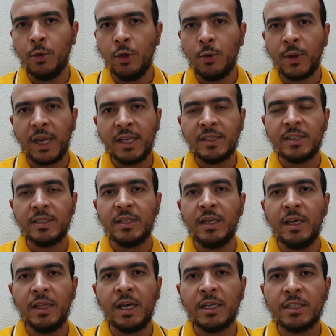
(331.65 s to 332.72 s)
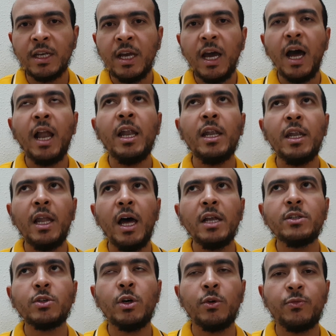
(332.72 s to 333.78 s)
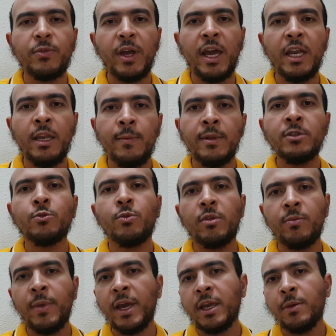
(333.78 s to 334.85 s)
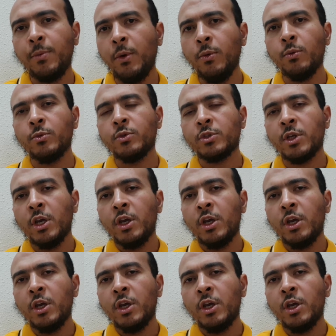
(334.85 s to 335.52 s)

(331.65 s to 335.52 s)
you can see that a lot of animals with backbones.